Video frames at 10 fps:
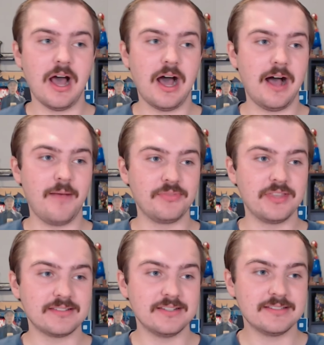Um,
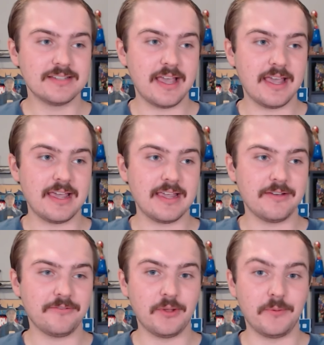this is
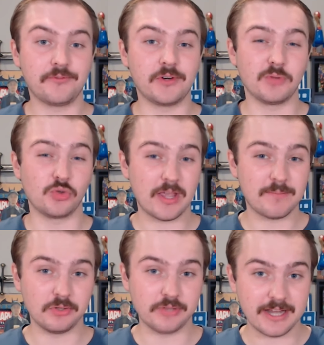a film from
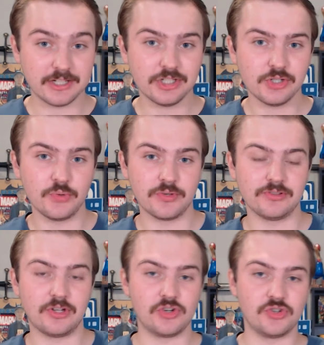Greg Berlanti, who is
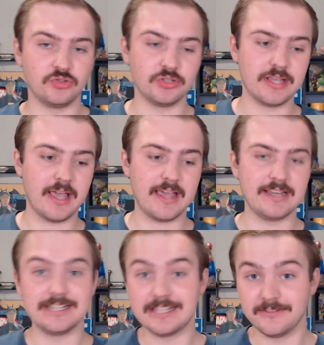largely
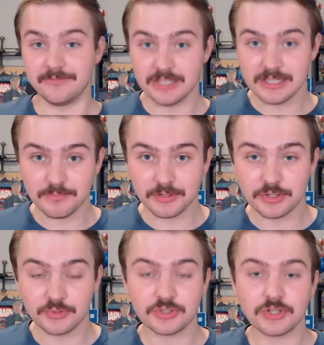a TV
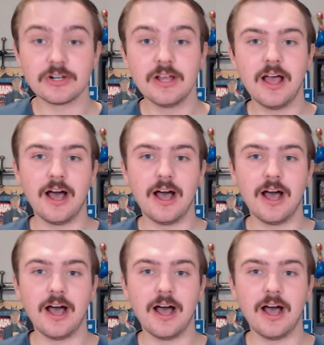producer,